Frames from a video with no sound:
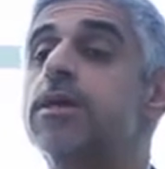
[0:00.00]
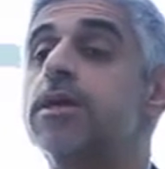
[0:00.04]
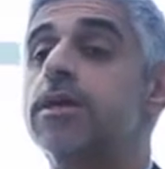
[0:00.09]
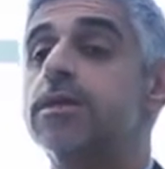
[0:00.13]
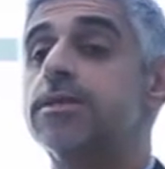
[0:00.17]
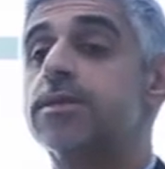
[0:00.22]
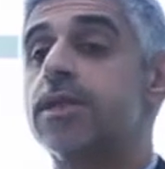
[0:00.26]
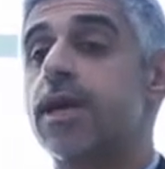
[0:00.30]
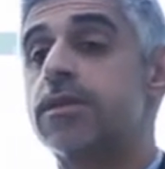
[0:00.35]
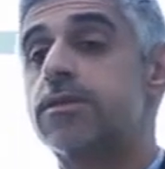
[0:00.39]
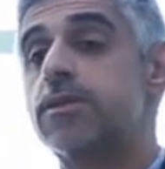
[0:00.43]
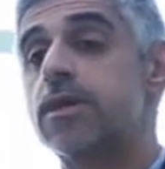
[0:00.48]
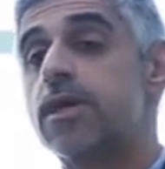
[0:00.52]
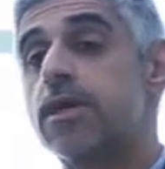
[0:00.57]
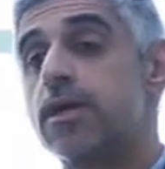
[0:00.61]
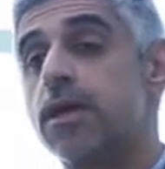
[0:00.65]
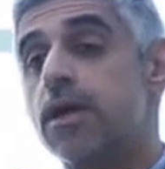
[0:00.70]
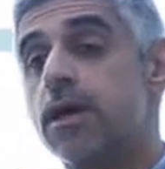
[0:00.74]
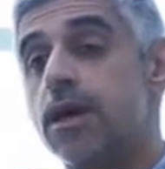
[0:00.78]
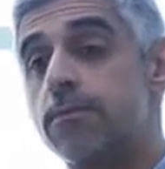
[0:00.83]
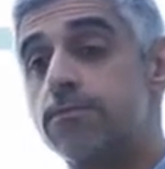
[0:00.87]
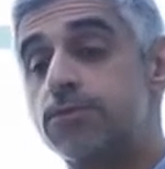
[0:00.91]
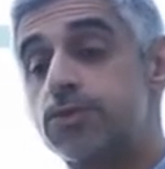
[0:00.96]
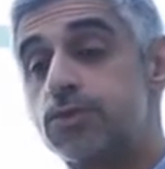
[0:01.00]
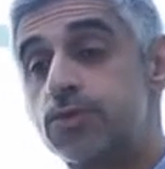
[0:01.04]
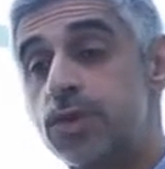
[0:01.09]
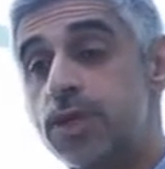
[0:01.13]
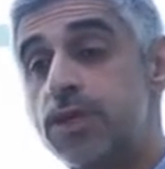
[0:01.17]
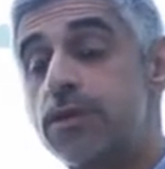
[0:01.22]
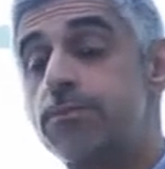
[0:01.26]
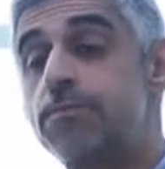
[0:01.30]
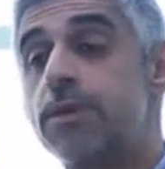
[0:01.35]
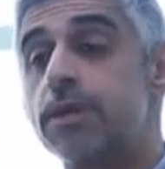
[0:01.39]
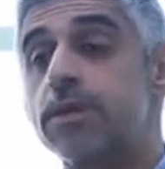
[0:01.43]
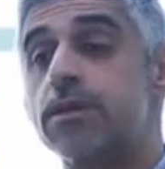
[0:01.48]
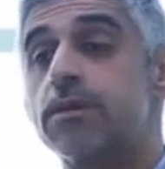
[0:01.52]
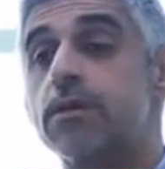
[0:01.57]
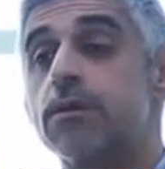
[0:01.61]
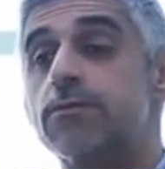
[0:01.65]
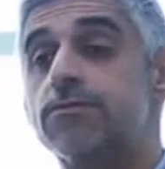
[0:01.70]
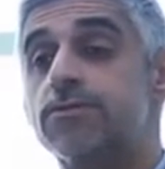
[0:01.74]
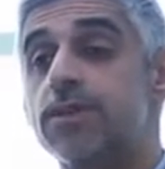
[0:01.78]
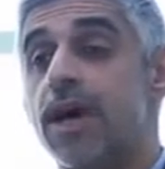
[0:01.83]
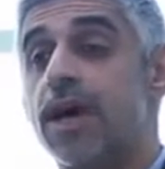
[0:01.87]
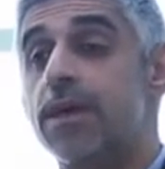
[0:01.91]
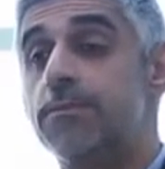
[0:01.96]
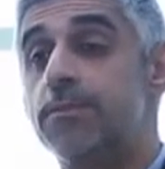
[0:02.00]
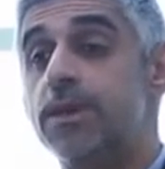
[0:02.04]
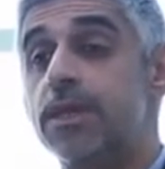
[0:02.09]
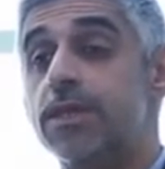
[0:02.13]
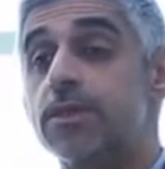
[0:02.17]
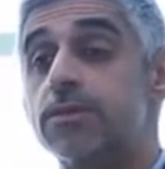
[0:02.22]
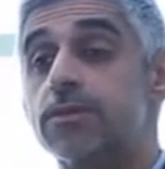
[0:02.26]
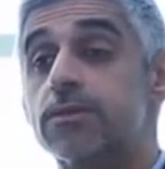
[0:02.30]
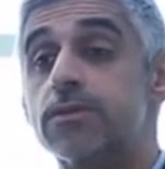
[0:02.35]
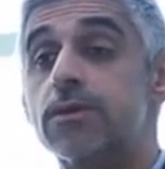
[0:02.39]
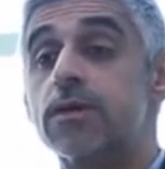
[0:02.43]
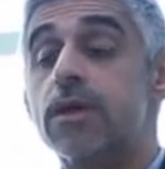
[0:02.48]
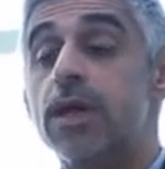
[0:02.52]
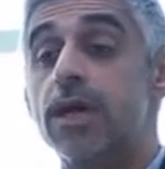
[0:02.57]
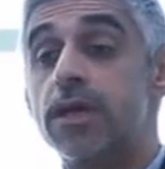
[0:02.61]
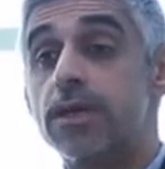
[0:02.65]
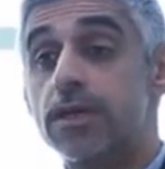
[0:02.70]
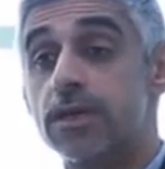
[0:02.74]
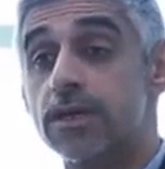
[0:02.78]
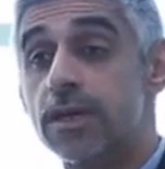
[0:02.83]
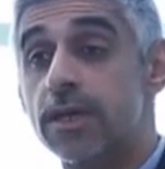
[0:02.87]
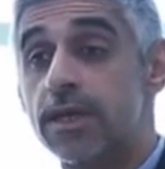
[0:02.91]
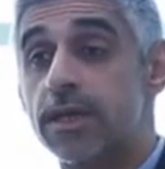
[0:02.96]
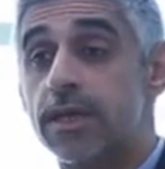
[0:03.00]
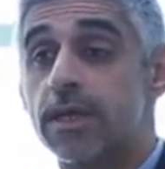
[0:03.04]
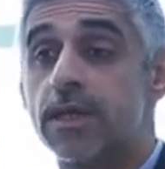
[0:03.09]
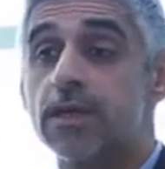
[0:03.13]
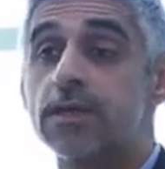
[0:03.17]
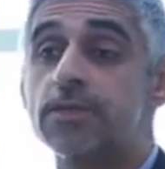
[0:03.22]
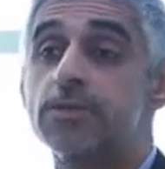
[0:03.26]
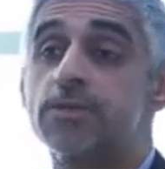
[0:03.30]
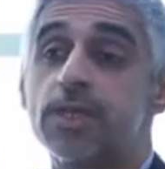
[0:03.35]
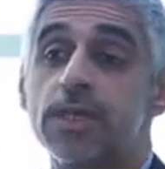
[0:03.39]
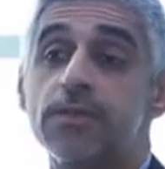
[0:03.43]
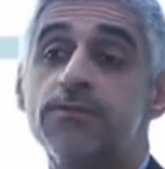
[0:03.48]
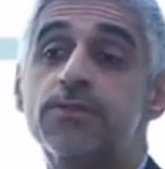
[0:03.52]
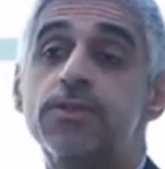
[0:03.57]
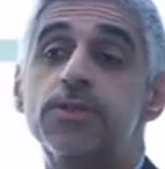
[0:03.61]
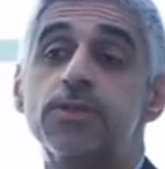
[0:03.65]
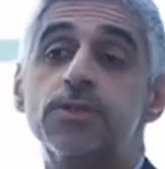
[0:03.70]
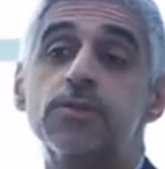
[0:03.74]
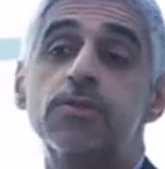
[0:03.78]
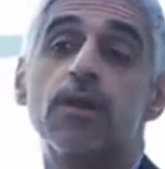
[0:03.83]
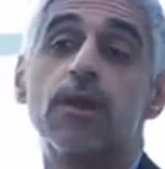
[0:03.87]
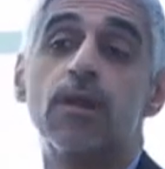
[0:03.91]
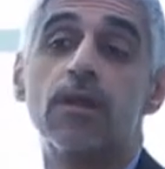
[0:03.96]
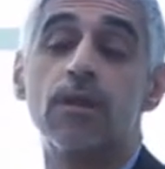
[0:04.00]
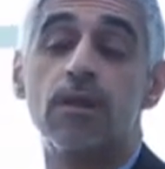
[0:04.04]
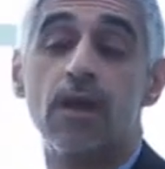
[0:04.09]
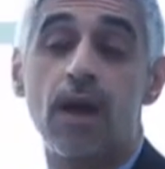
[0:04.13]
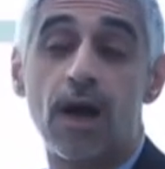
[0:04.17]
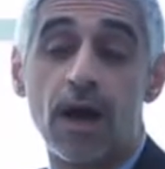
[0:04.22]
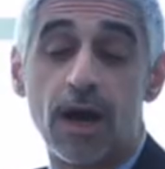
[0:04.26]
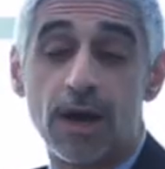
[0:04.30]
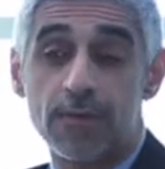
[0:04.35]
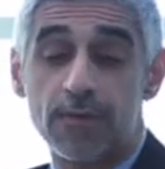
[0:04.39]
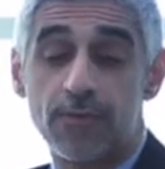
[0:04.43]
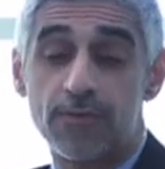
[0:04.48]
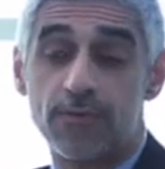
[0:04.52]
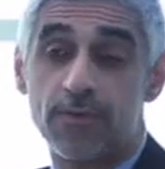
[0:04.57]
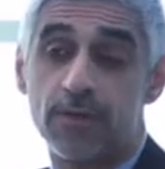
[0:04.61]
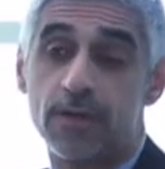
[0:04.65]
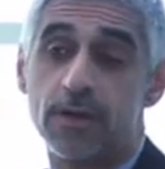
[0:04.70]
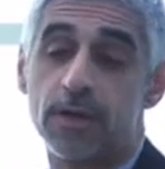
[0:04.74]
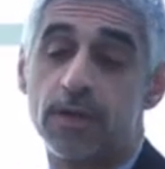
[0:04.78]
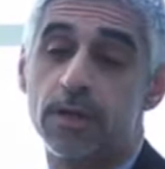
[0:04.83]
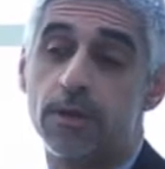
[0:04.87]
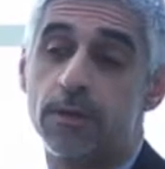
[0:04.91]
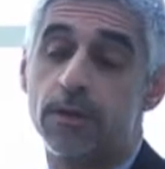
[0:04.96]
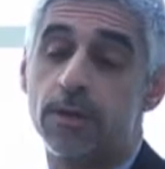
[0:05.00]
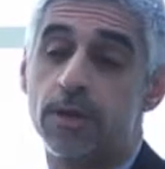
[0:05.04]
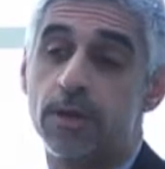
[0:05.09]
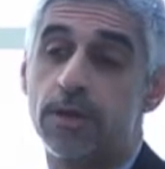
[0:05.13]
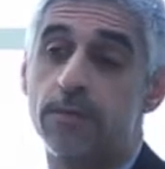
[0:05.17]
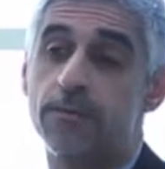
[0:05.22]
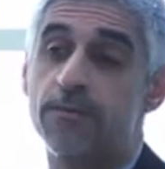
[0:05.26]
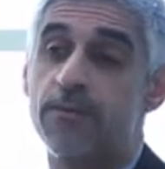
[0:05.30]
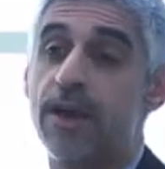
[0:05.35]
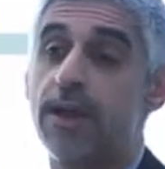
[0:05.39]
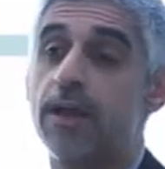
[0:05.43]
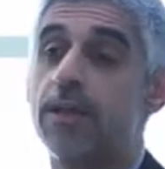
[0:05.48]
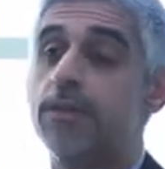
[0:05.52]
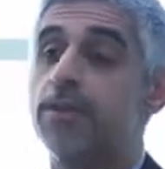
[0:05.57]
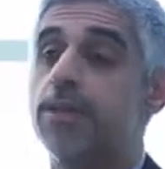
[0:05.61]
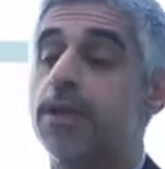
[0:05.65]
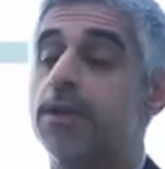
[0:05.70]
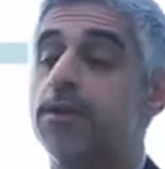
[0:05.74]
is that treatment of diabetes early saves you a lot of health and